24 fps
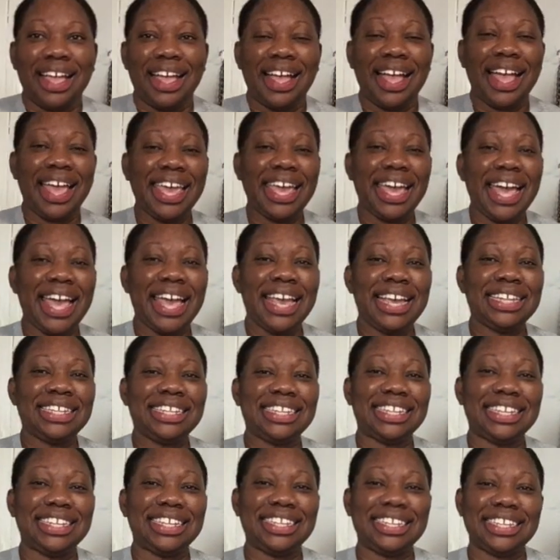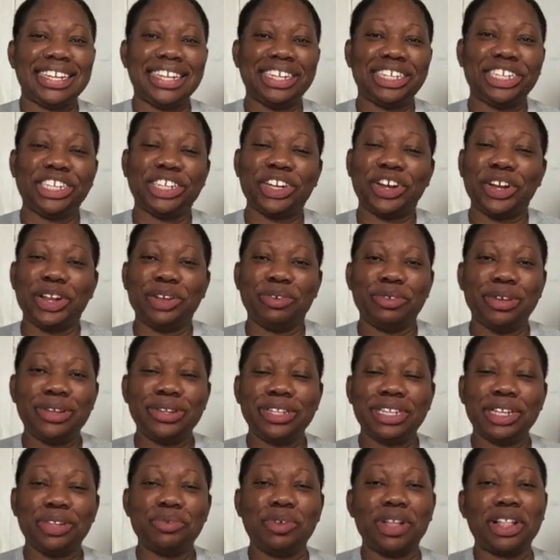Hi guys, this is Charlotte
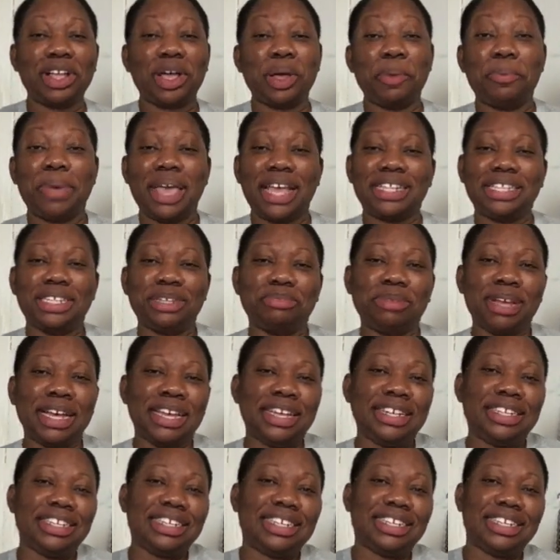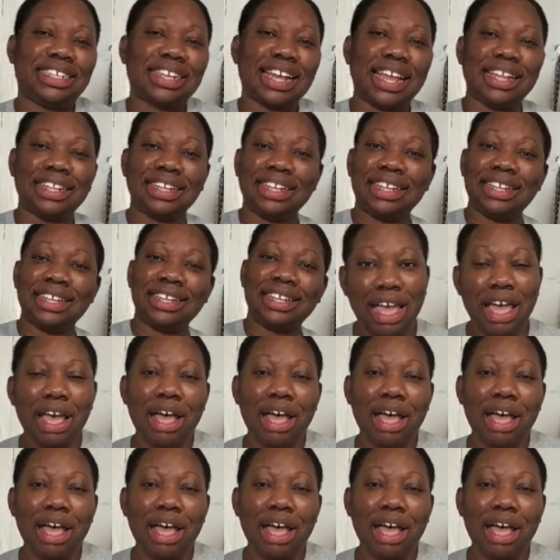Wilson. Welcome back to my channel.